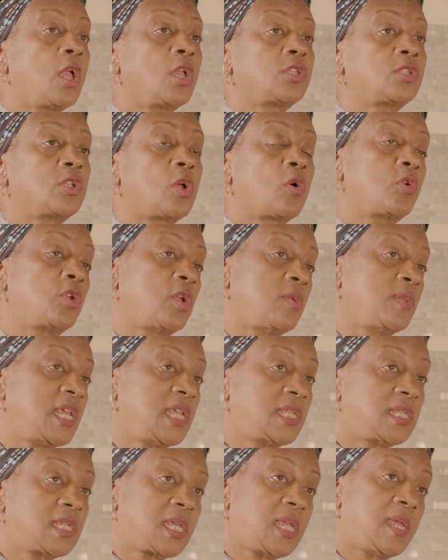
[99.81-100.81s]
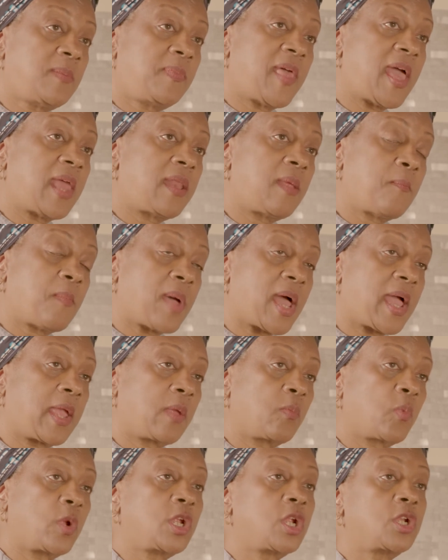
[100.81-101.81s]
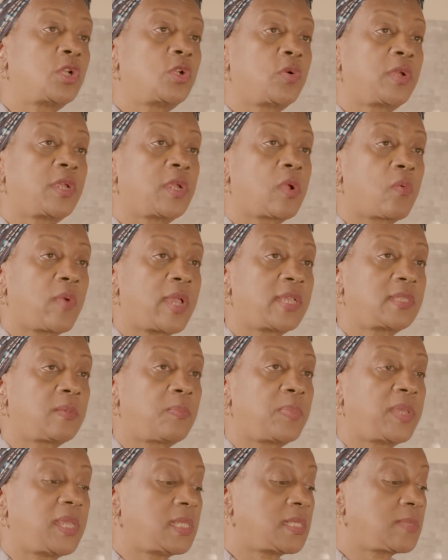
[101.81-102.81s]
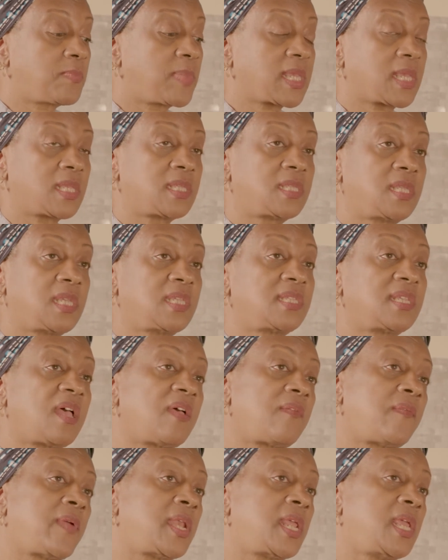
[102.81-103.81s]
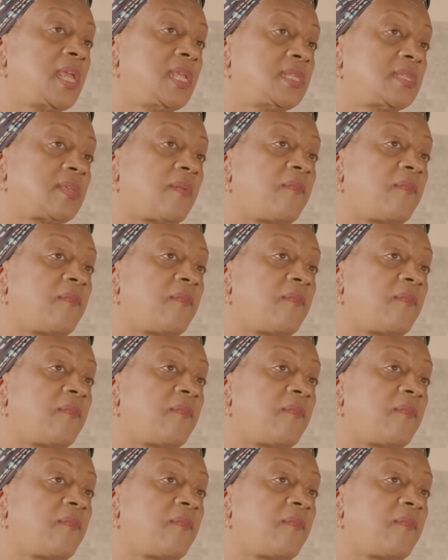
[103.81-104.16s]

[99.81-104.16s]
So you need to keep that in mind when you're doing your recipes, because this oven heats